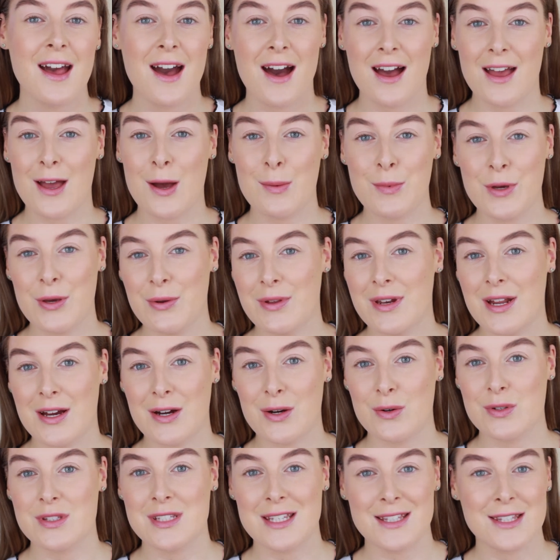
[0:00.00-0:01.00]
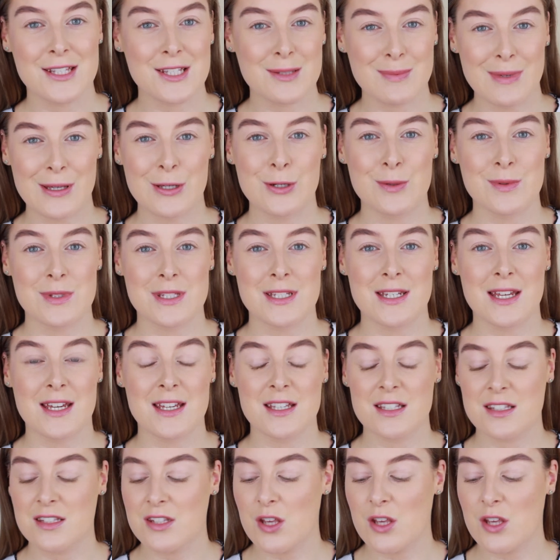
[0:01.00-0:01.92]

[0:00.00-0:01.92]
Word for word: I am going out in this makeup today.